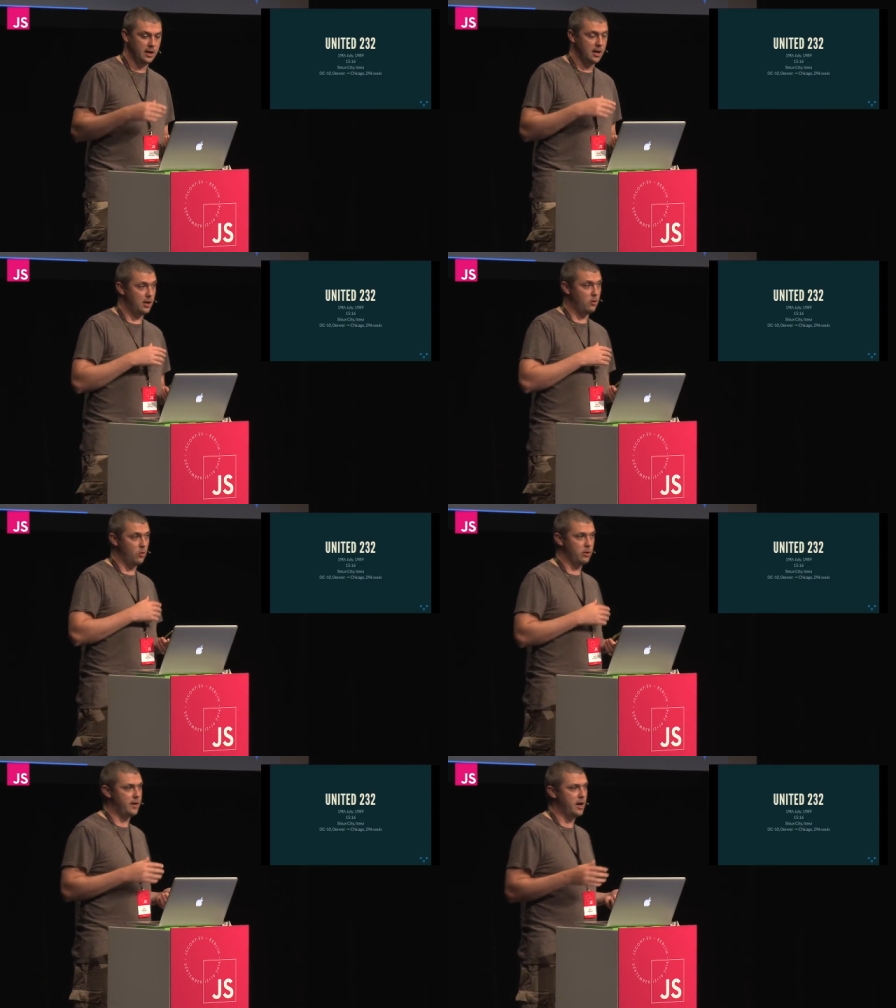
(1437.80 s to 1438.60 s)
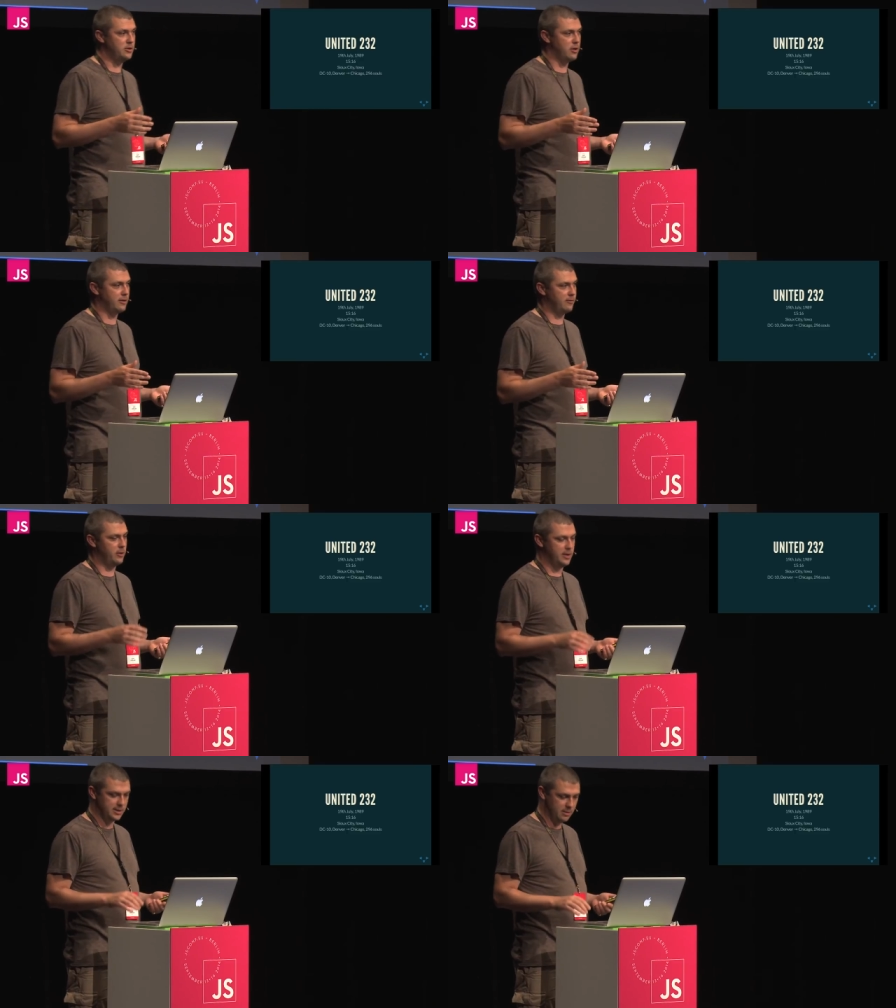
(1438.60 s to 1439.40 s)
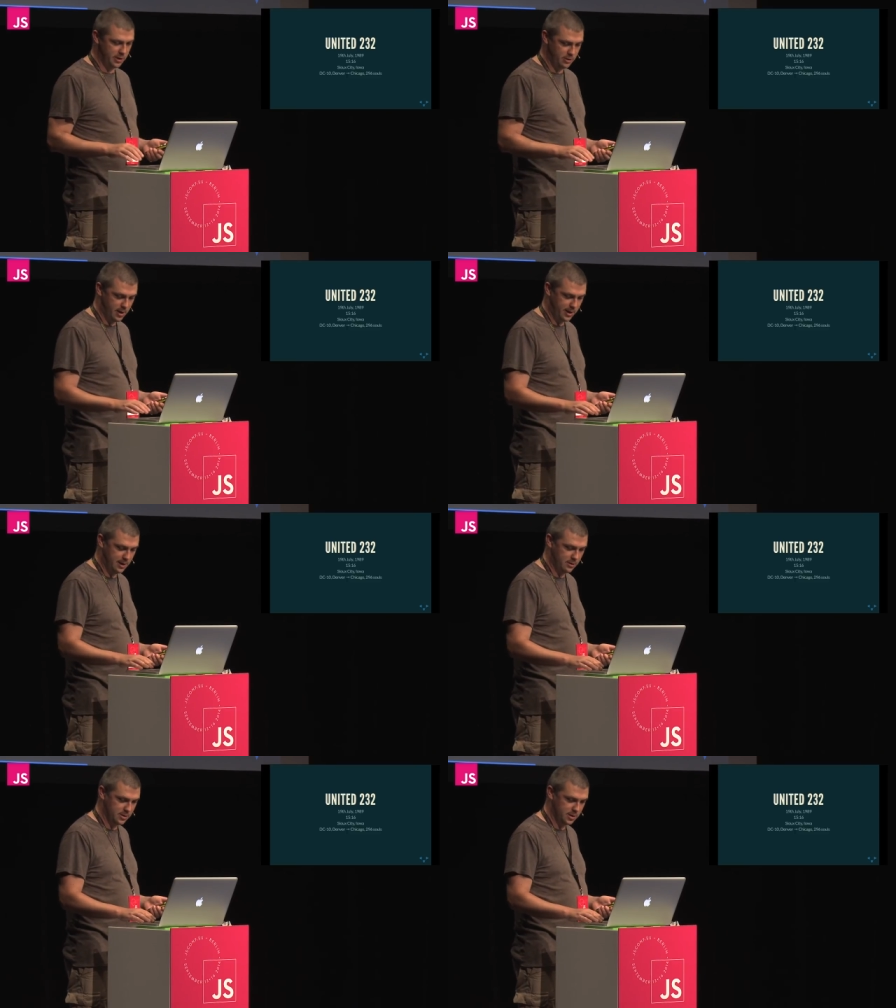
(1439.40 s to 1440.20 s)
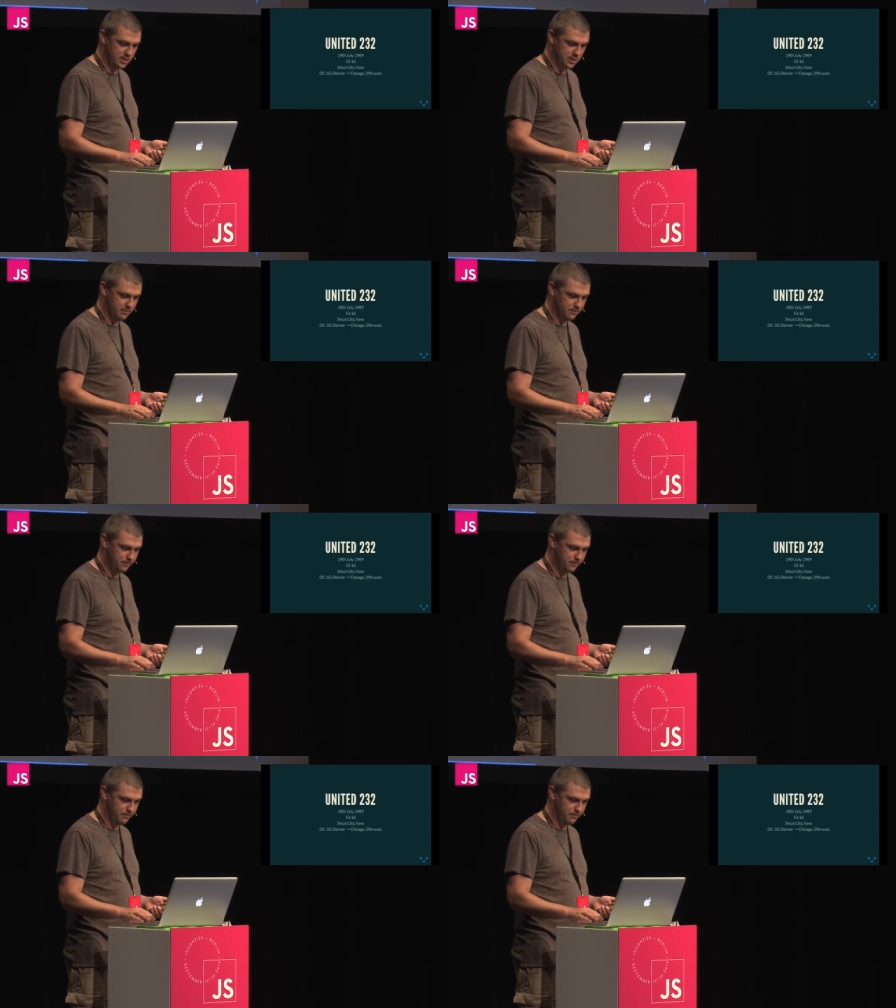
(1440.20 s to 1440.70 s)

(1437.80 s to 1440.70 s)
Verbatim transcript: and all of the hydraulic fluid is simply drained out of the system.